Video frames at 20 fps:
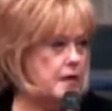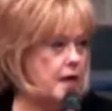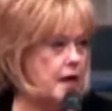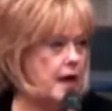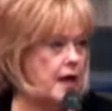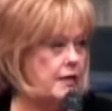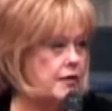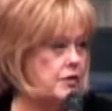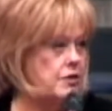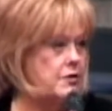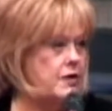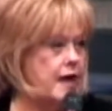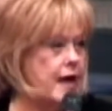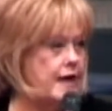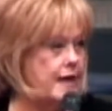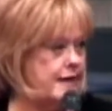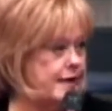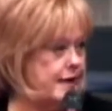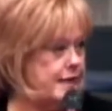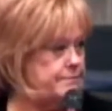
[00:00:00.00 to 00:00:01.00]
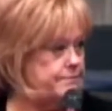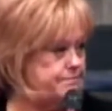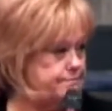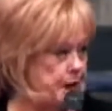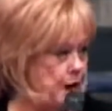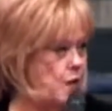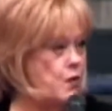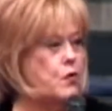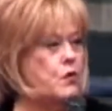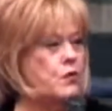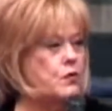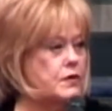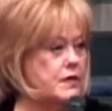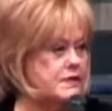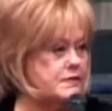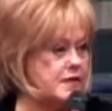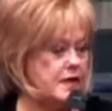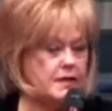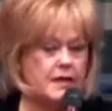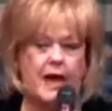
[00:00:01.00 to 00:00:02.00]
And you got to get bold
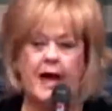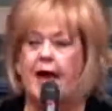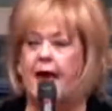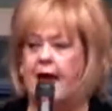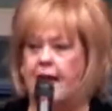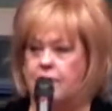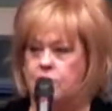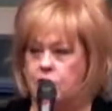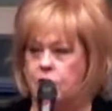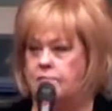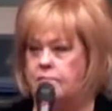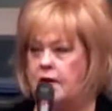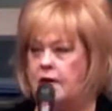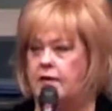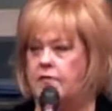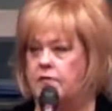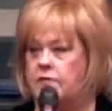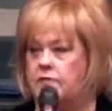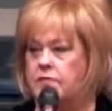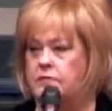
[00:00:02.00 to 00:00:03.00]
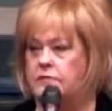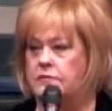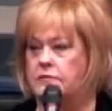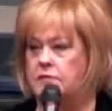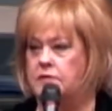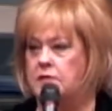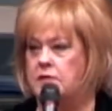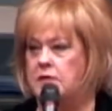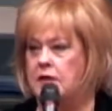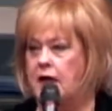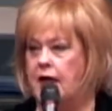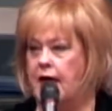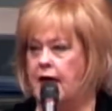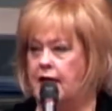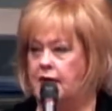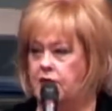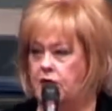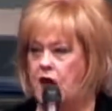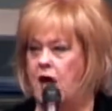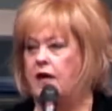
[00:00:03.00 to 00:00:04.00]
as a lion, you mothers,
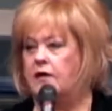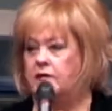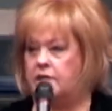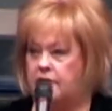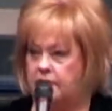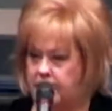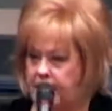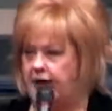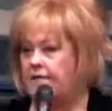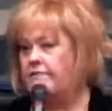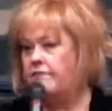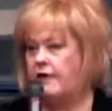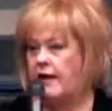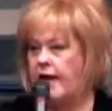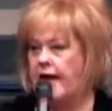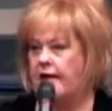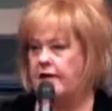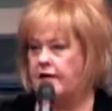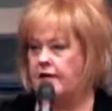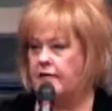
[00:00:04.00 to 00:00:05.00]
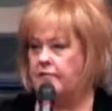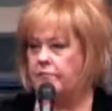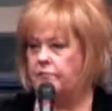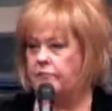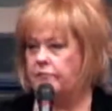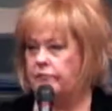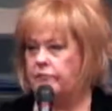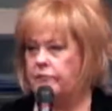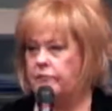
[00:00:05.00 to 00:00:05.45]
and knock the devil out of them.